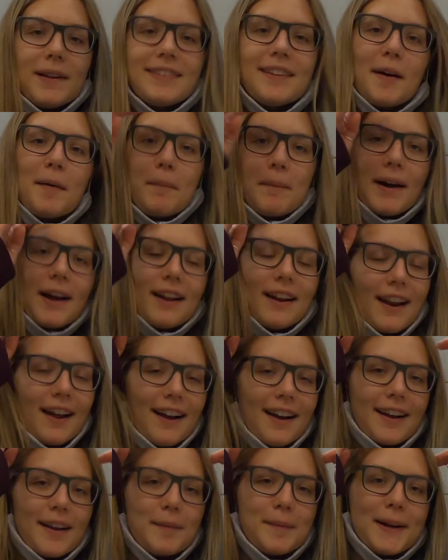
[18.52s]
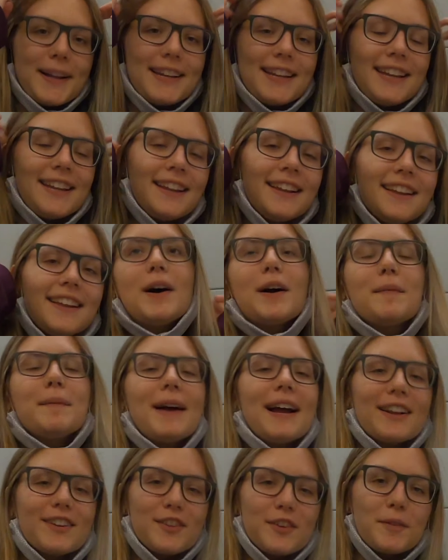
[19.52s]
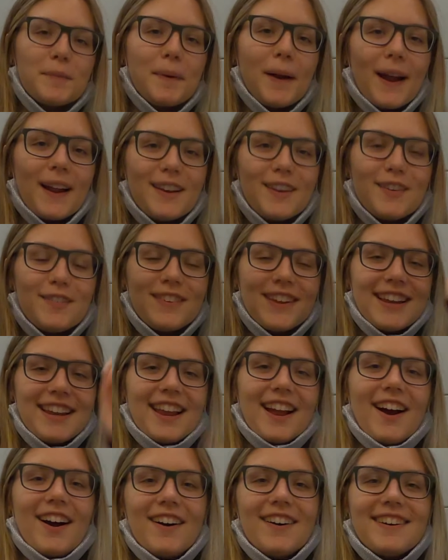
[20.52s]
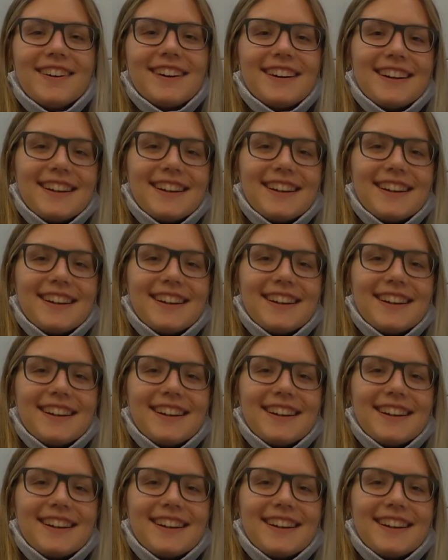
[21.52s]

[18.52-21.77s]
What's up my kabuddy? Welcome back to a brand new video.